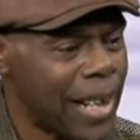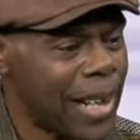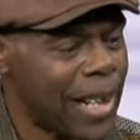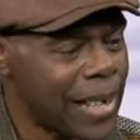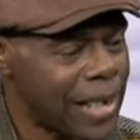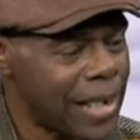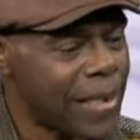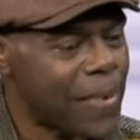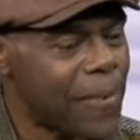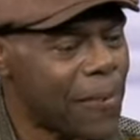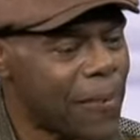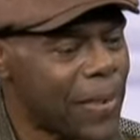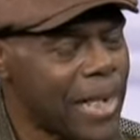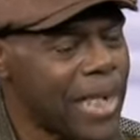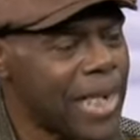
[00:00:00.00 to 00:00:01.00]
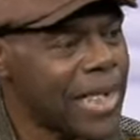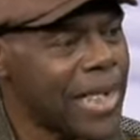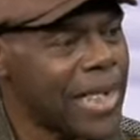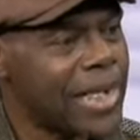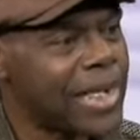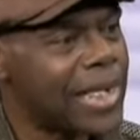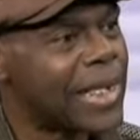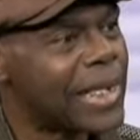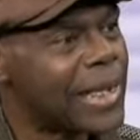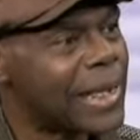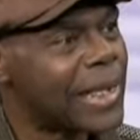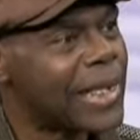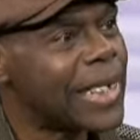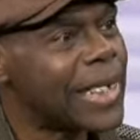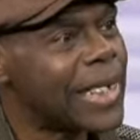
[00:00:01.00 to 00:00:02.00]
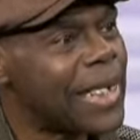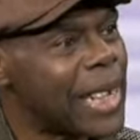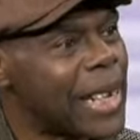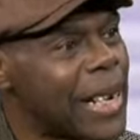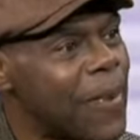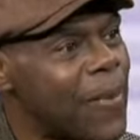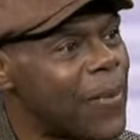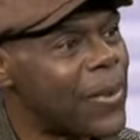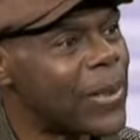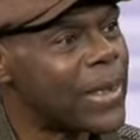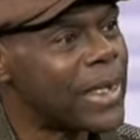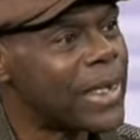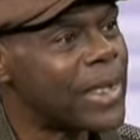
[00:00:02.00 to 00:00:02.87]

and invented the telephone.